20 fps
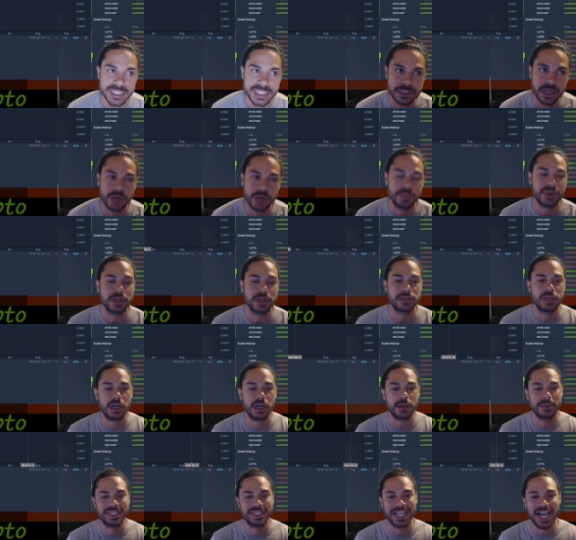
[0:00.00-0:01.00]
started we're going to talk
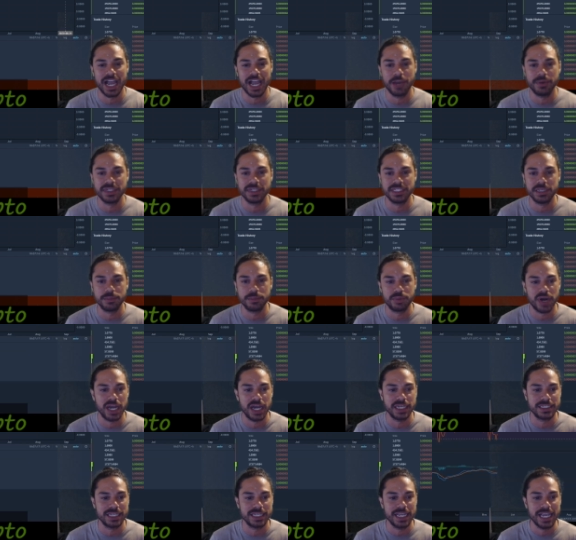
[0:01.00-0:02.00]
about the IOST
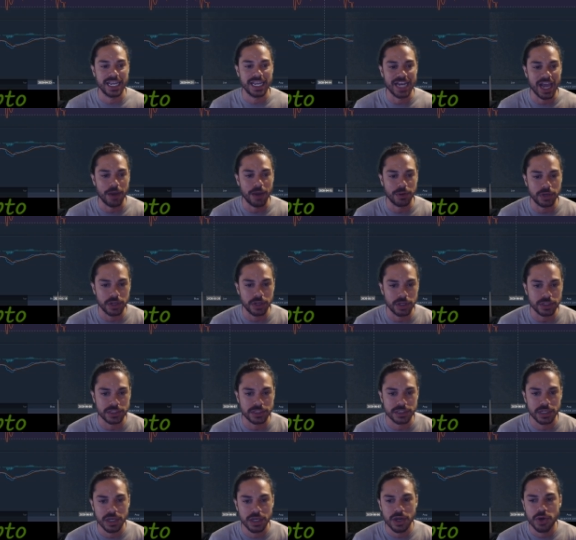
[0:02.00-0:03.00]
price and how it
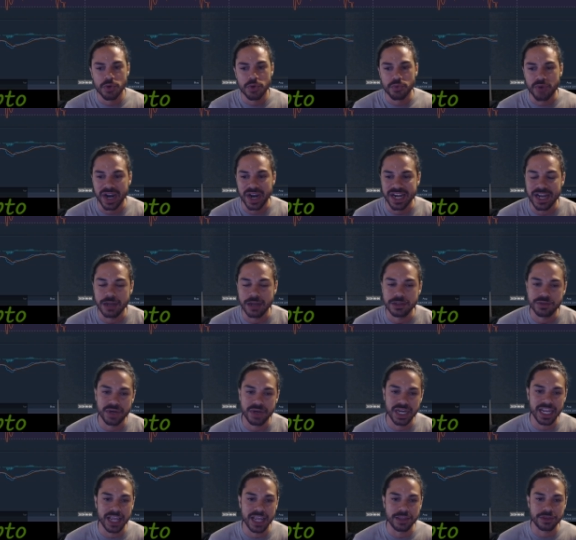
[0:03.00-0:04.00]
looks right now it's
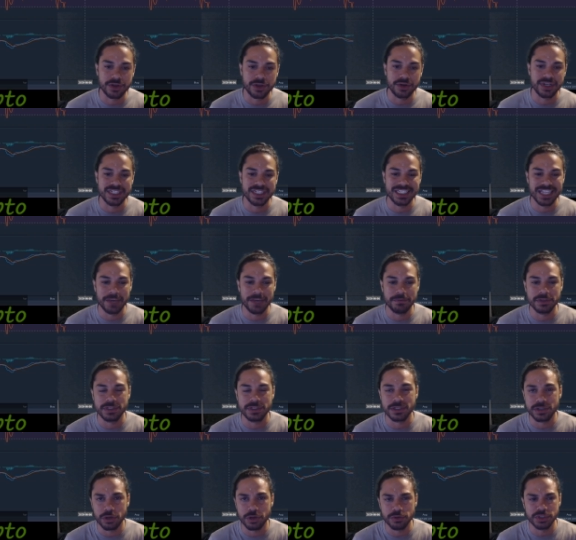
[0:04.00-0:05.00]
trading at 37
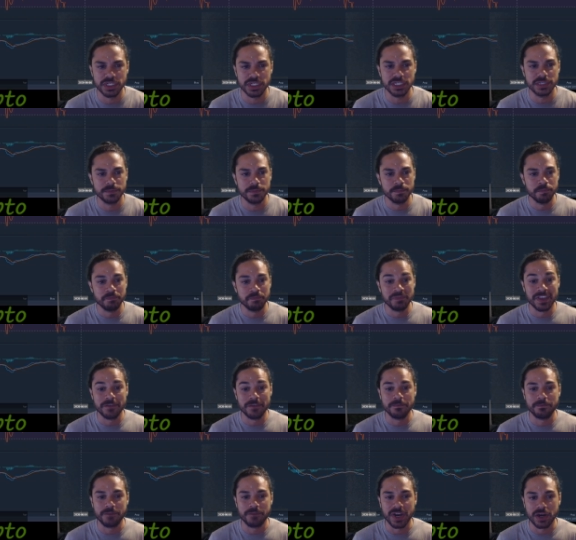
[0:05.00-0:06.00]
satoshis
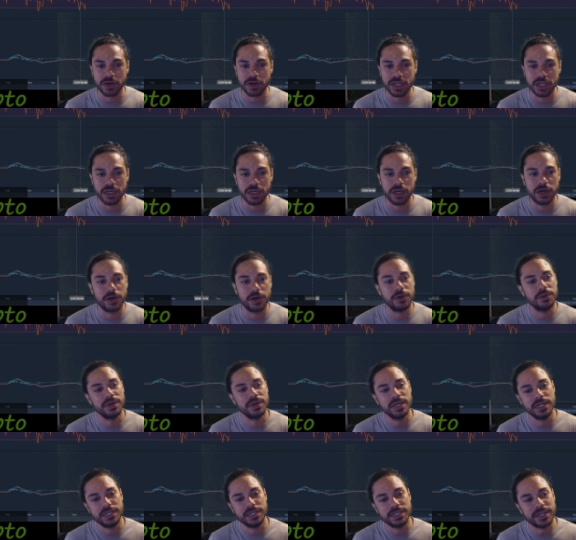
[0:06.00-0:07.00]
fairly low
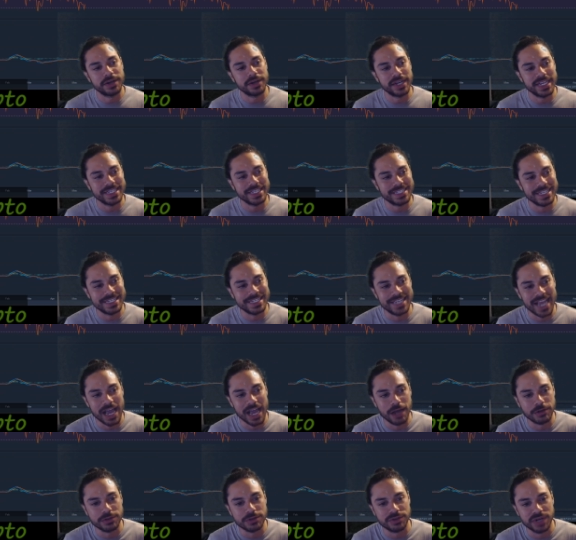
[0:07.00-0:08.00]
there is a
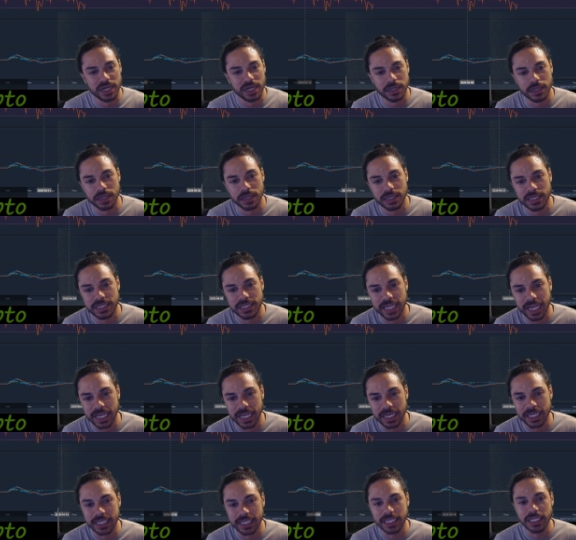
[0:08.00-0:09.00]
downtrend on the
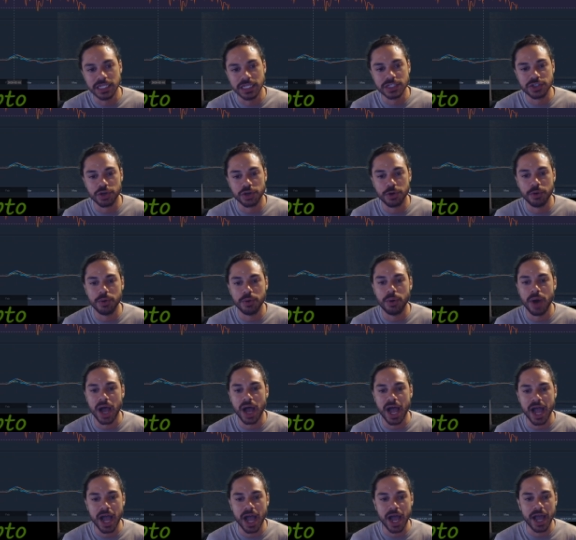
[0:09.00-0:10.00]
daily so
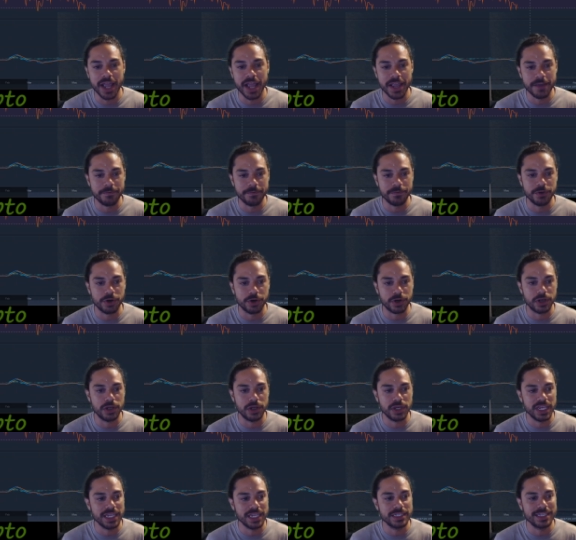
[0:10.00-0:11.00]
uh, if you're
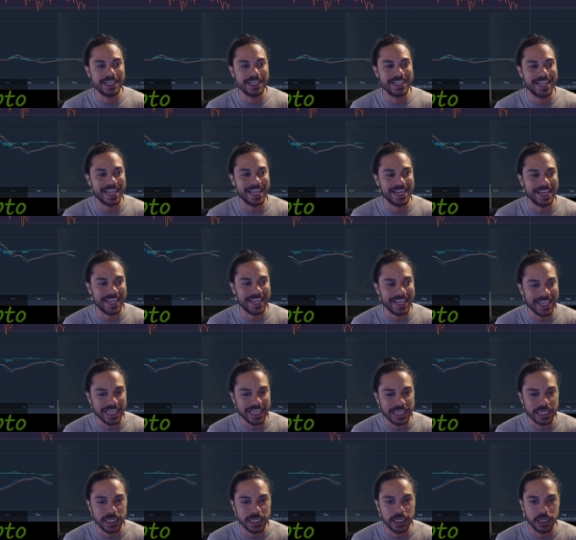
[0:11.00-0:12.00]
looking to get
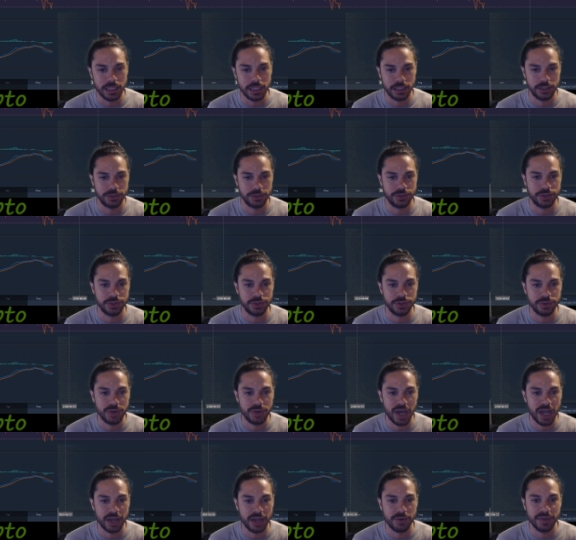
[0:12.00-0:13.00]
into
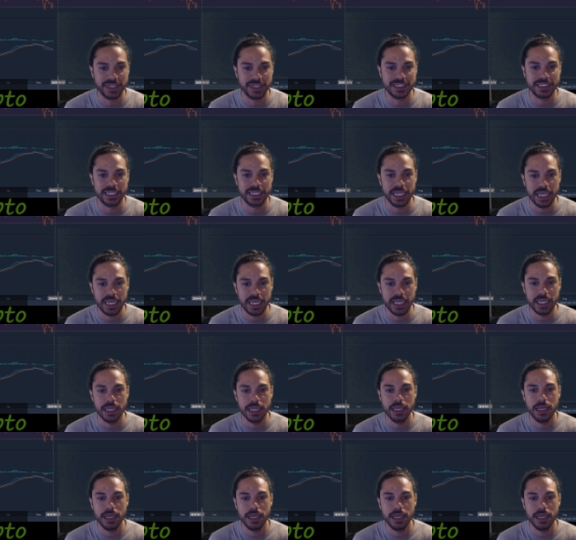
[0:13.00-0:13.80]
IOST